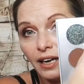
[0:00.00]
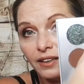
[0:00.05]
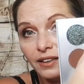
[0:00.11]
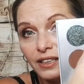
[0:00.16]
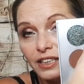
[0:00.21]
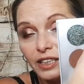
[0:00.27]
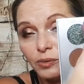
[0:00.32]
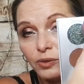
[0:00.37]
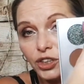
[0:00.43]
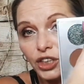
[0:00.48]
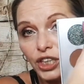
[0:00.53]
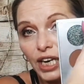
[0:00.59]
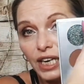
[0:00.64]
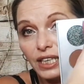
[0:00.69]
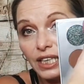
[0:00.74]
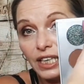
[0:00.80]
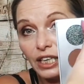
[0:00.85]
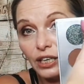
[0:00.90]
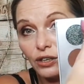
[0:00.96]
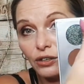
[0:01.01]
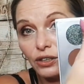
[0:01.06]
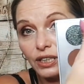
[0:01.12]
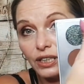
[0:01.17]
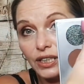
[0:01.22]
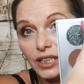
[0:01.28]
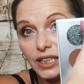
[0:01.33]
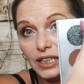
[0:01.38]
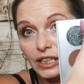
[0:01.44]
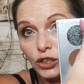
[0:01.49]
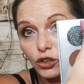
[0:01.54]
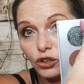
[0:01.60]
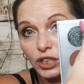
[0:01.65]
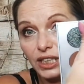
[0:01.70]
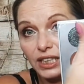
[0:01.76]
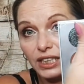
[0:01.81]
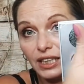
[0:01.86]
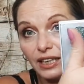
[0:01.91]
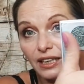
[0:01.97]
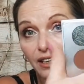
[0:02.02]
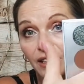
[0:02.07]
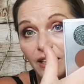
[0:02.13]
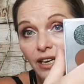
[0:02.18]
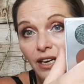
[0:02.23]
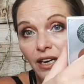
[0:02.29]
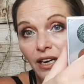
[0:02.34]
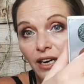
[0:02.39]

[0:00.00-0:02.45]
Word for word: This shade here is interesting.